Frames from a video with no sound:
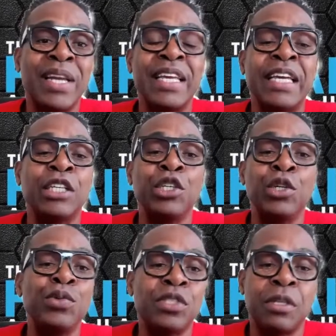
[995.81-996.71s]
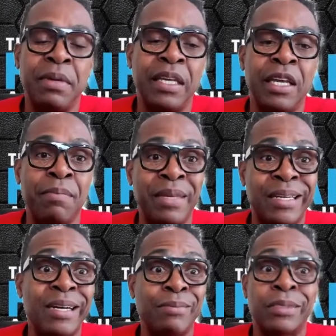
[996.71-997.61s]
it used to be and
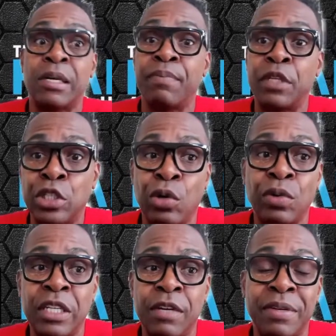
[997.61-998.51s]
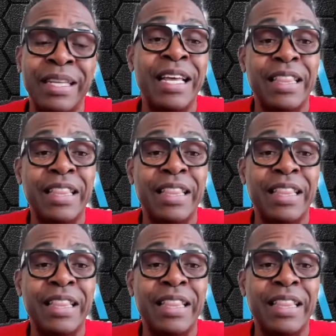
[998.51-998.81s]
becomes something totally different.